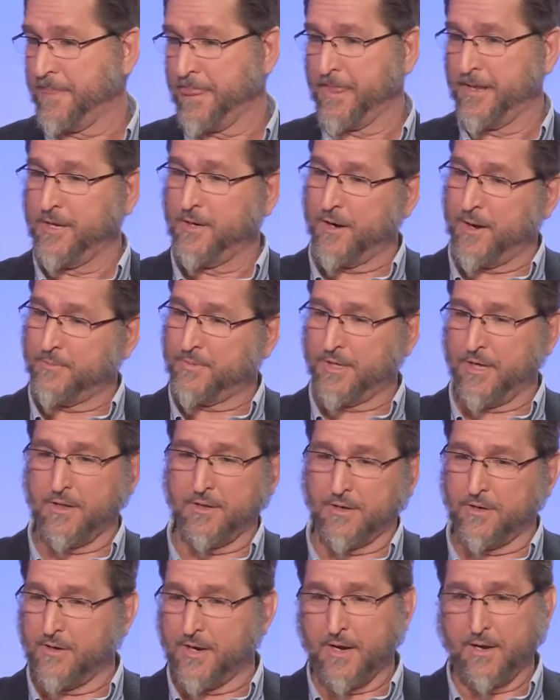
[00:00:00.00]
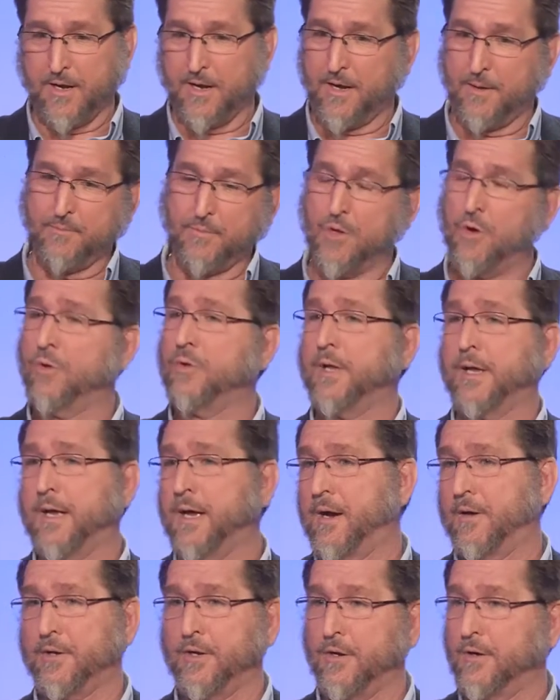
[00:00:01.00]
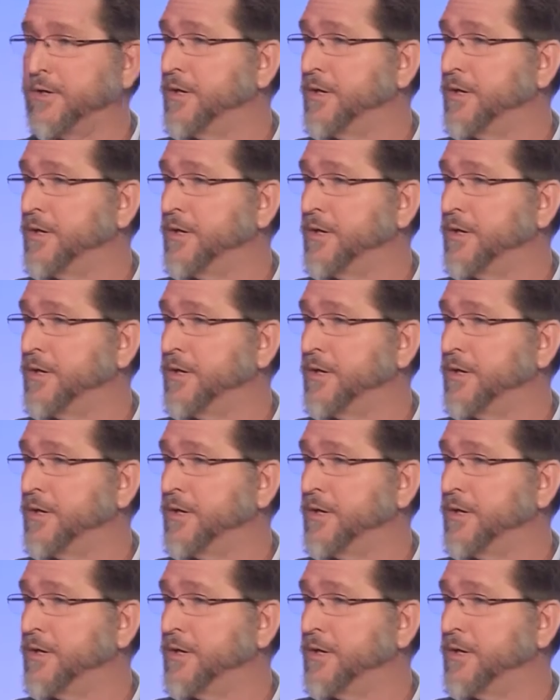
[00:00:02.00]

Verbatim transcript: You know, I'm telling her, I'm lonely out here.